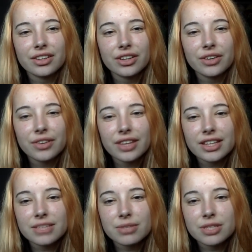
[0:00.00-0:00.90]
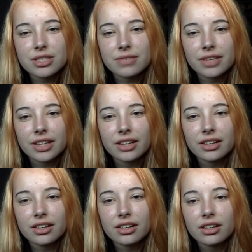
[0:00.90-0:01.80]
Who are they supposed to be?
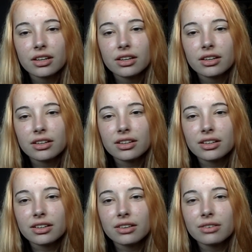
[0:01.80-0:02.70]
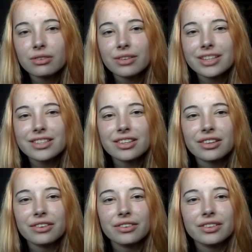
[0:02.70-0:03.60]
Oh, that's
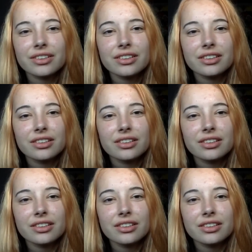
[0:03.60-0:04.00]
cute.